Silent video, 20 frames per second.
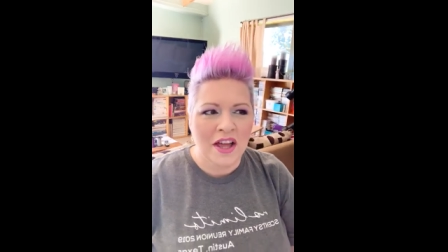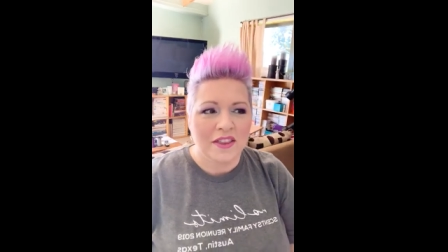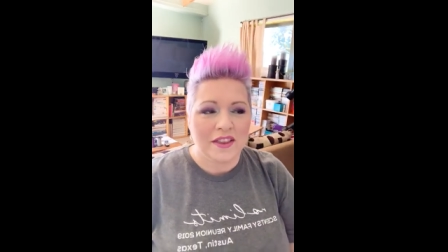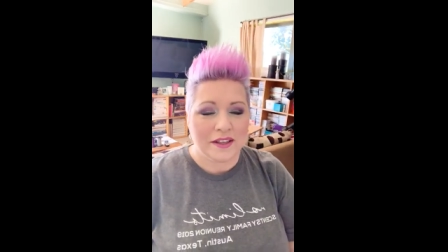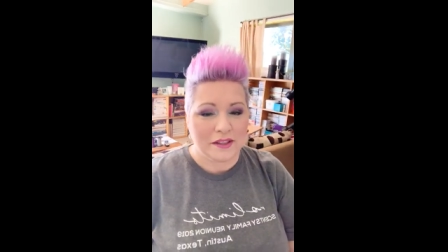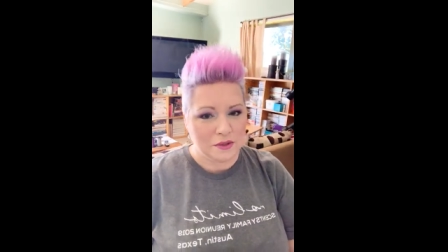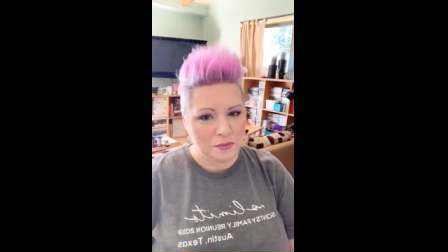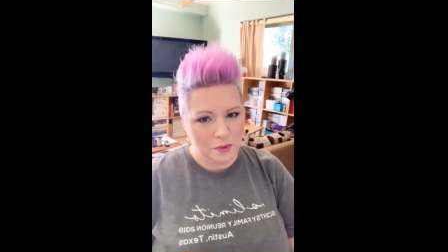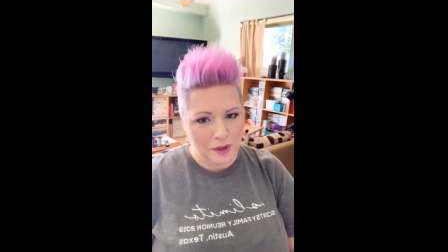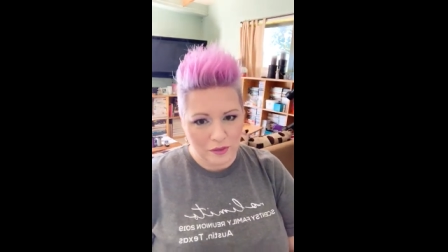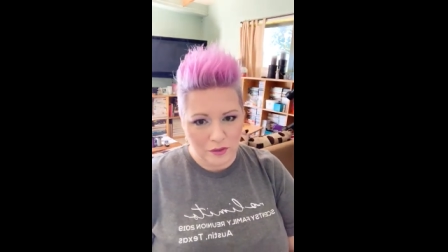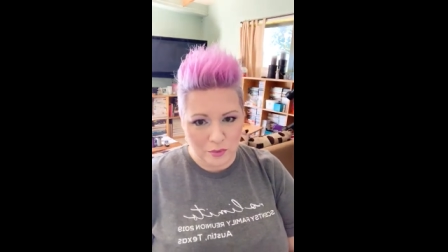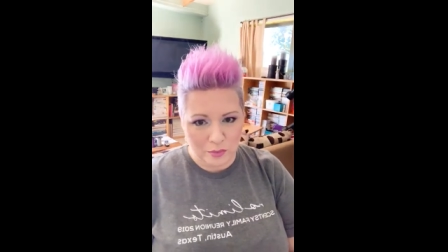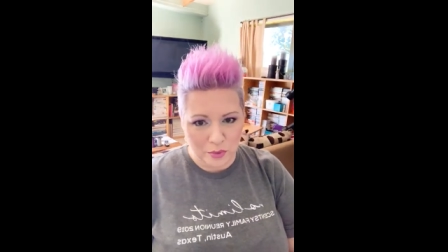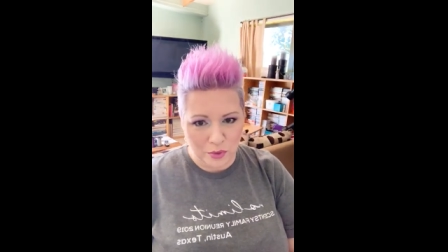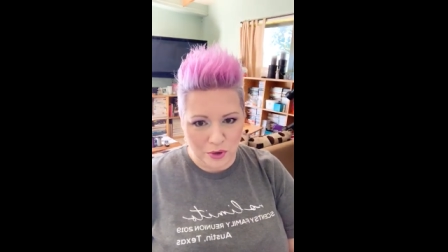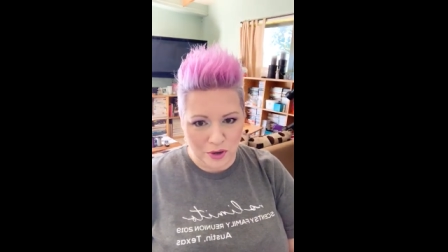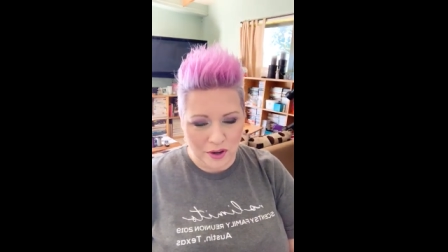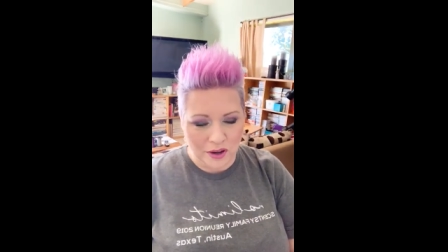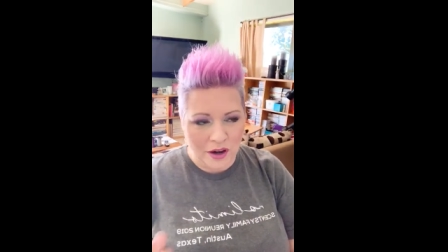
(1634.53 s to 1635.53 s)
That's why they're
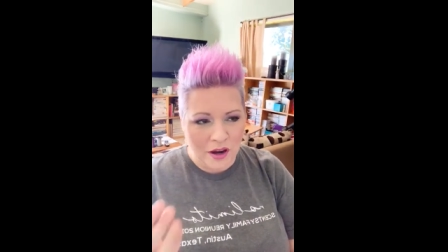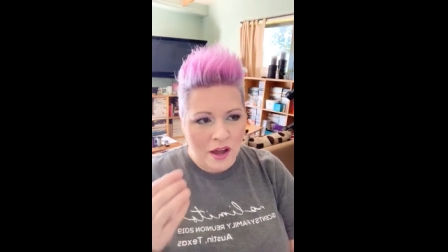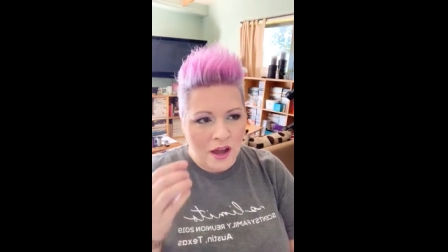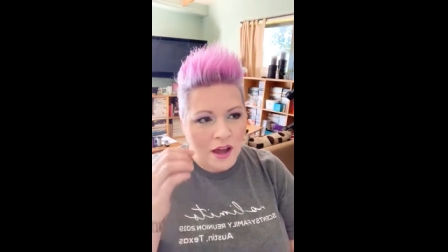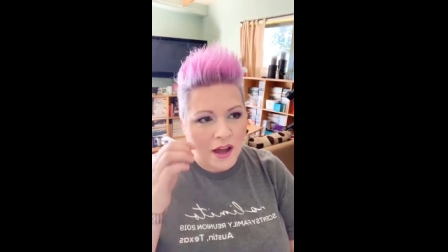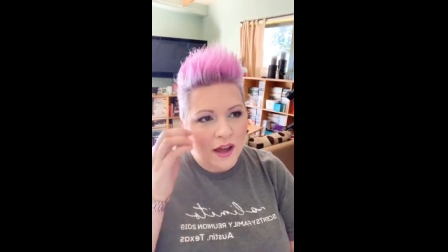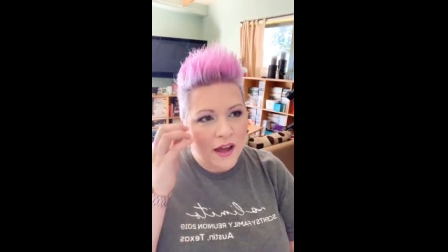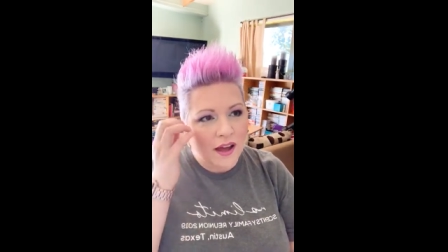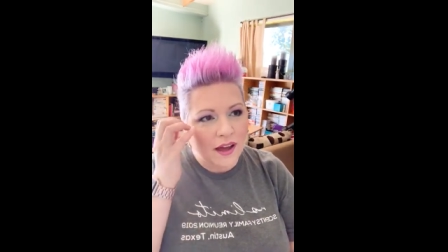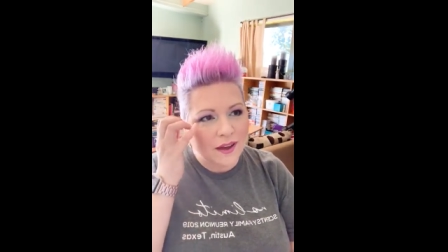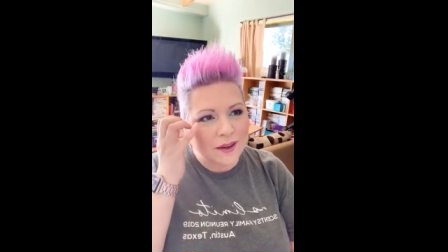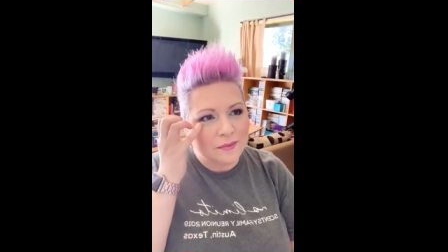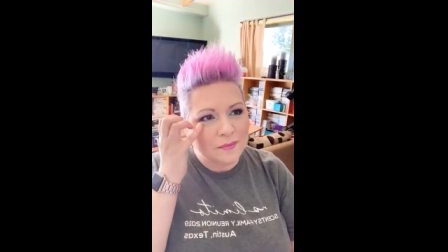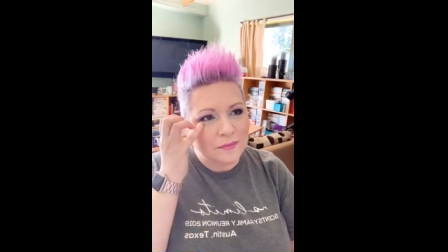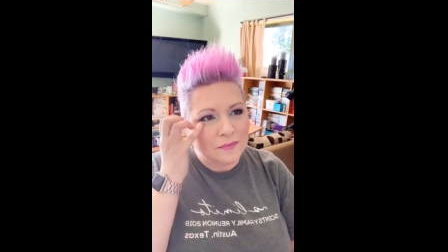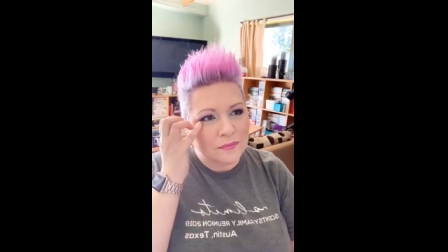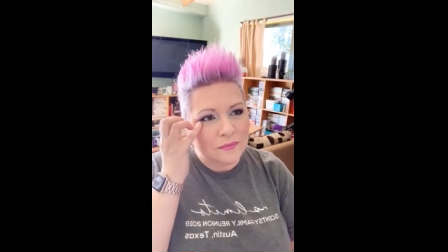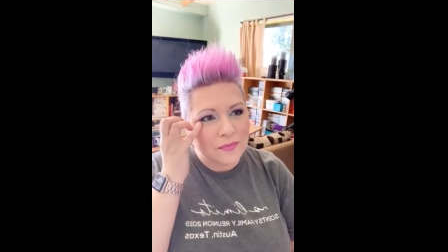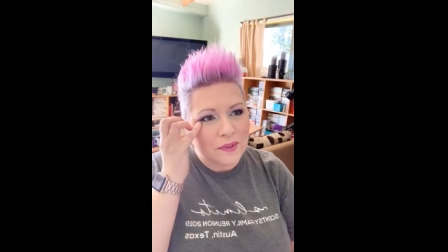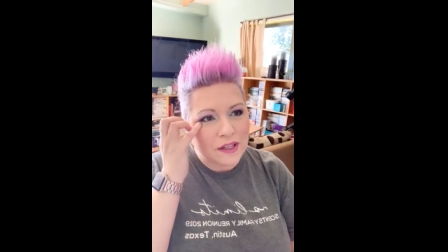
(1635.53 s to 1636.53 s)
poor.
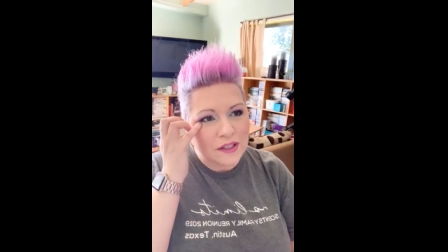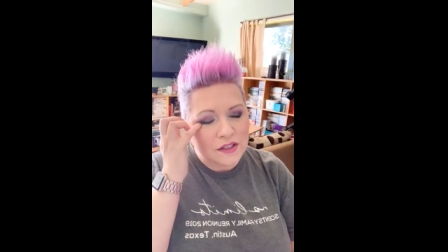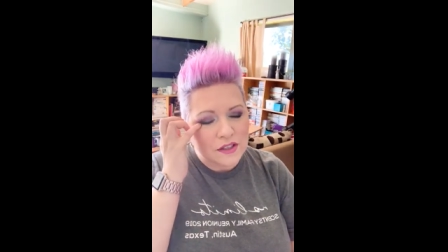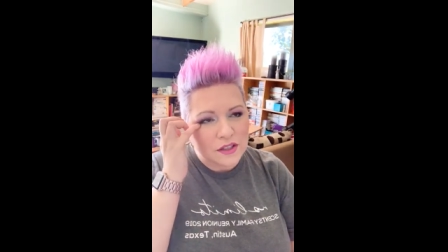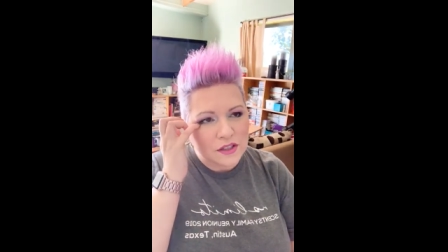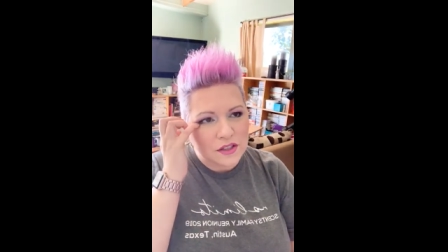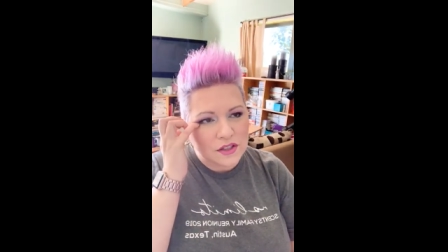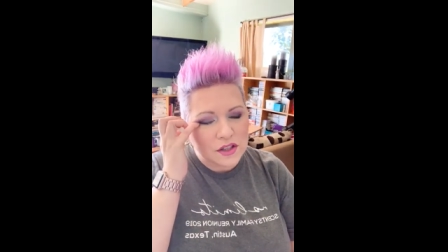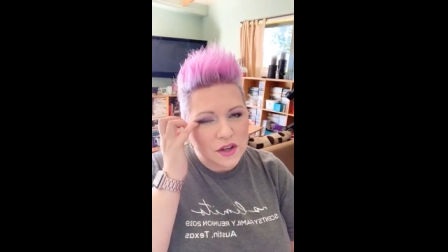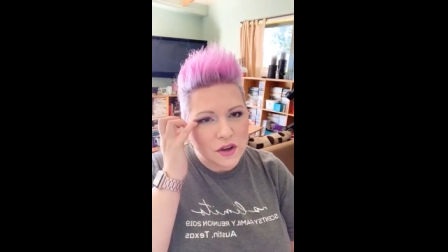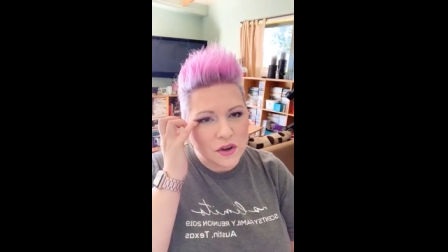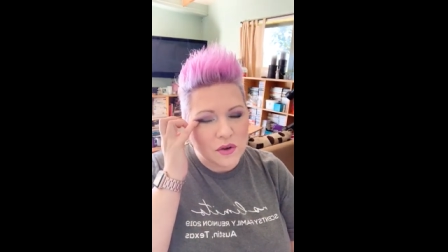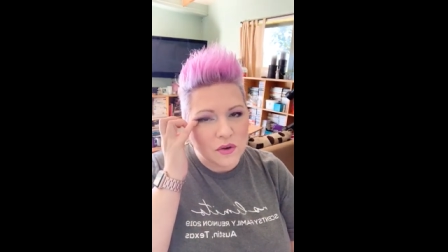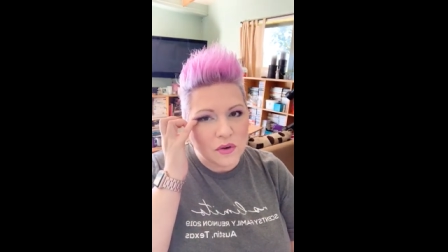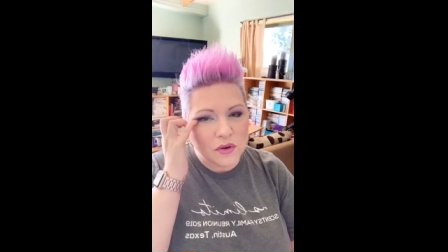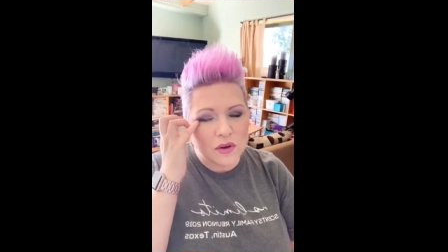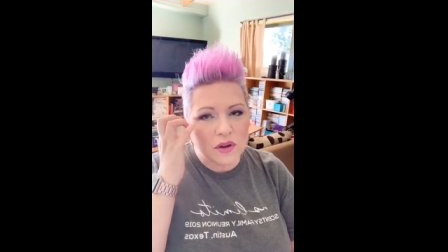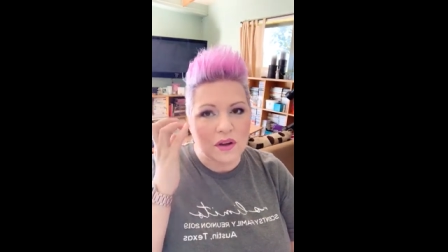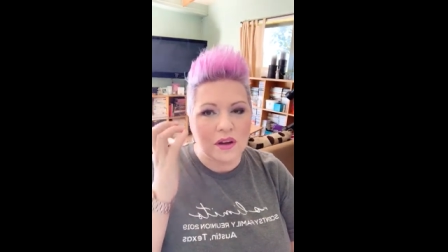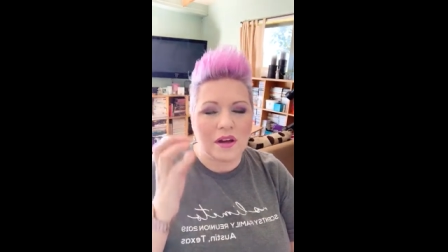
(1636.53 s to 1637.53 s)
Um, so,